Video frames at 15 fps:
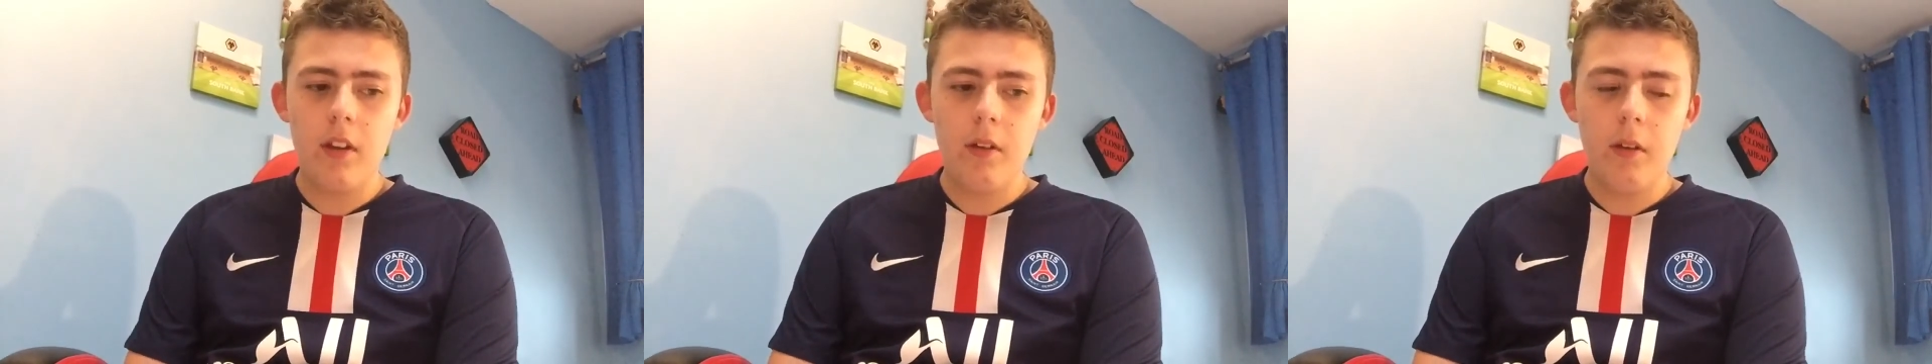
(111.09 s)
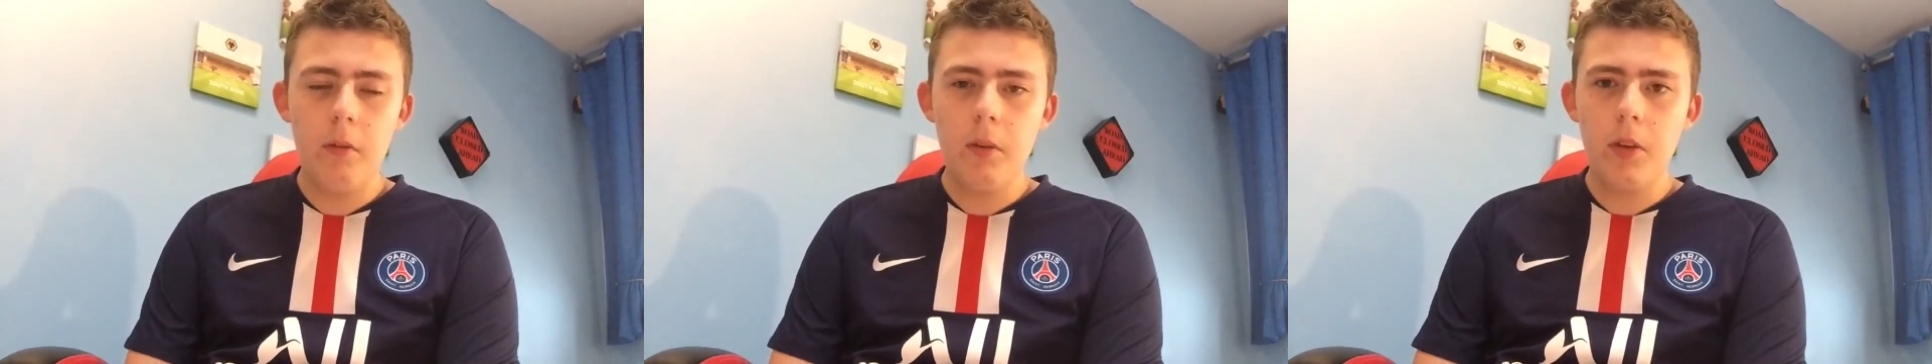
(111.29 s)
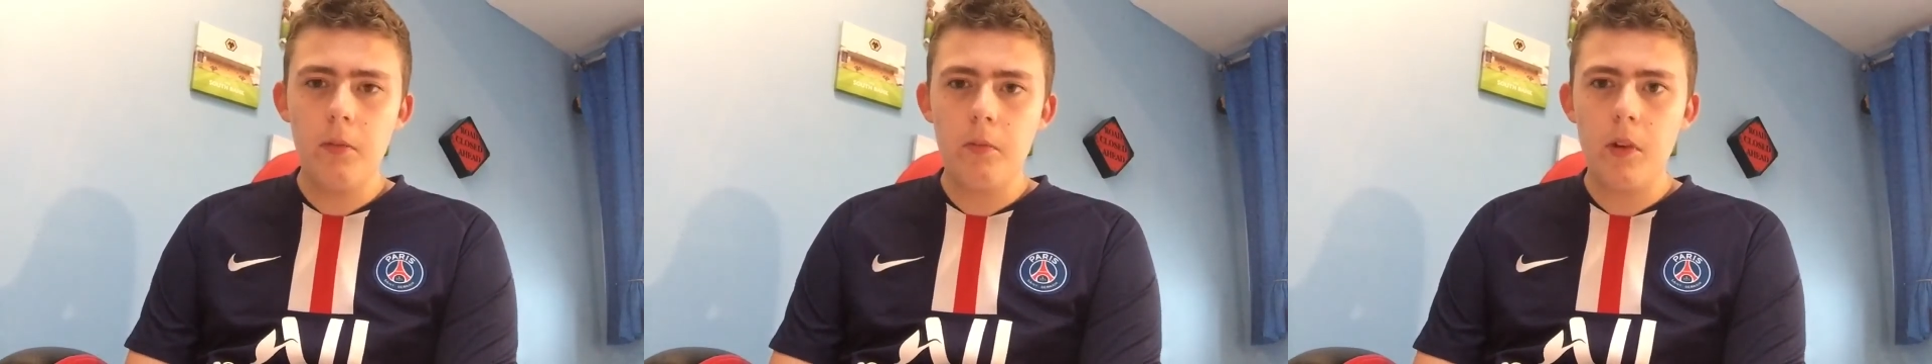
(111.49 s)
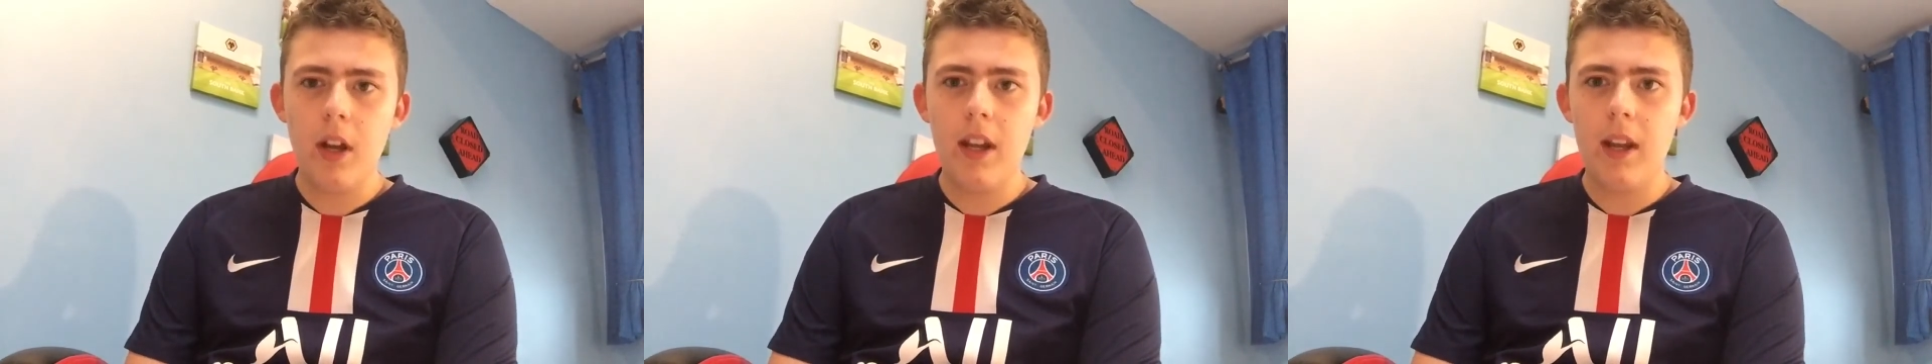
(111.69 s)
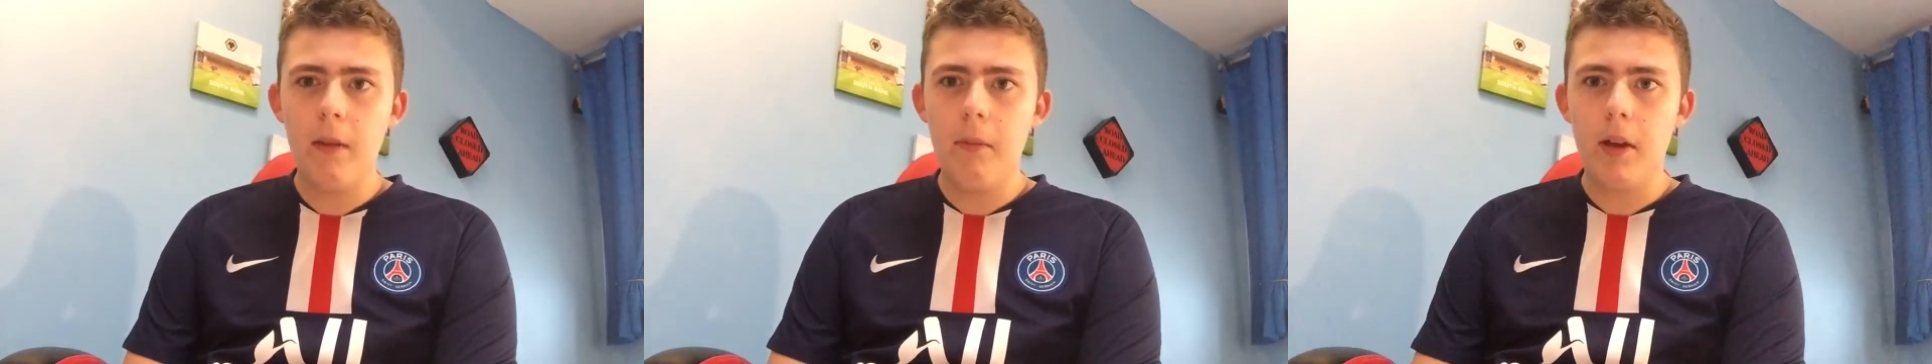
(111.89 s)
it wasn't
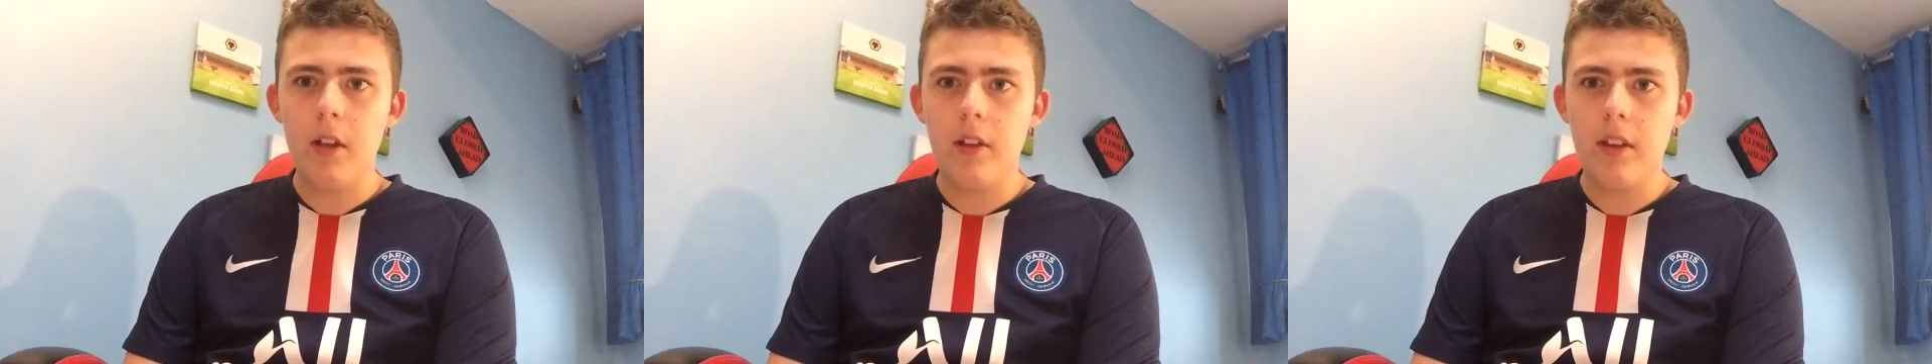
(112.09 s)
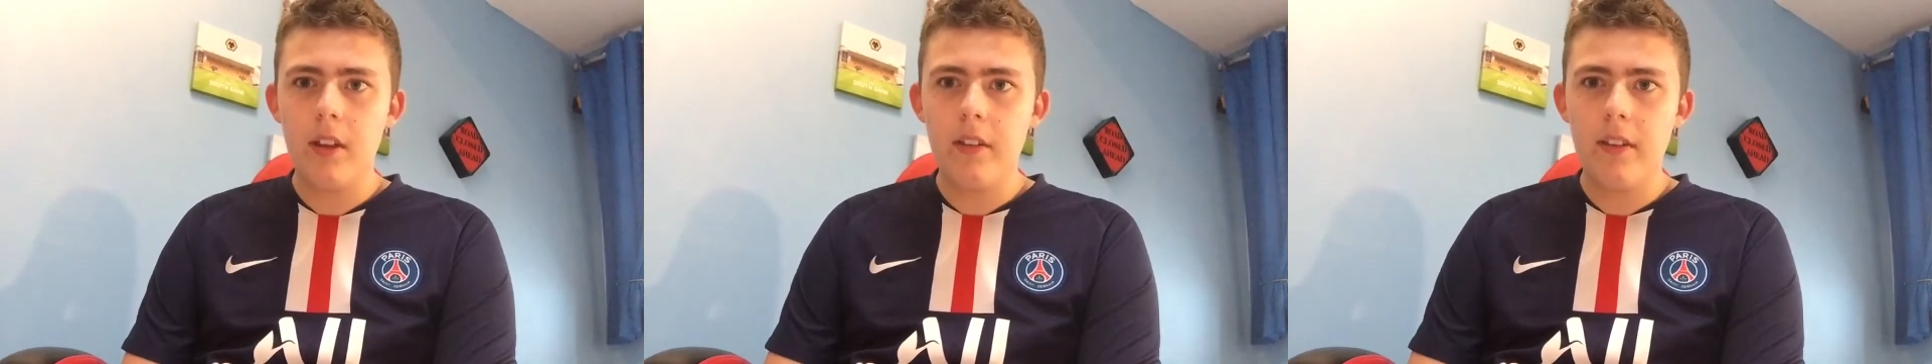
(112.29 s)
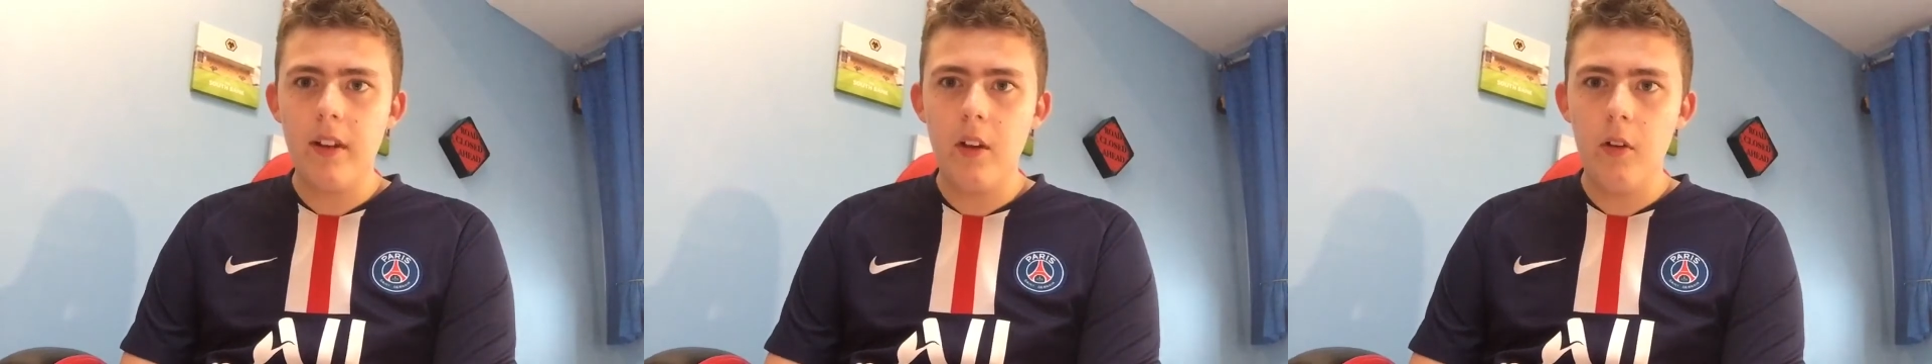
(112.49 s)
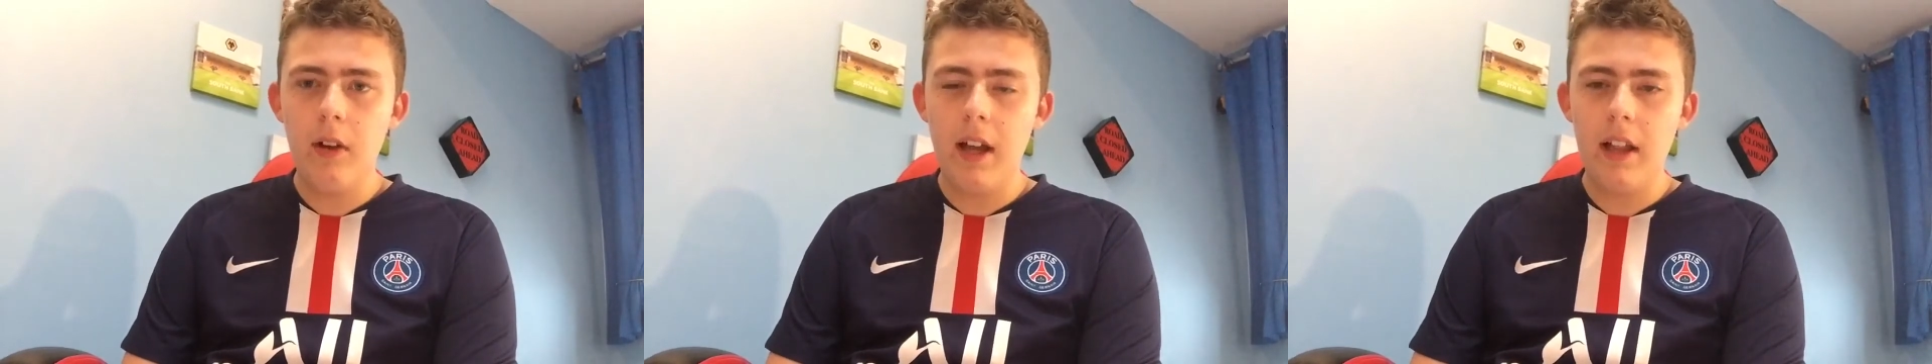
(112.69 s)
really because they still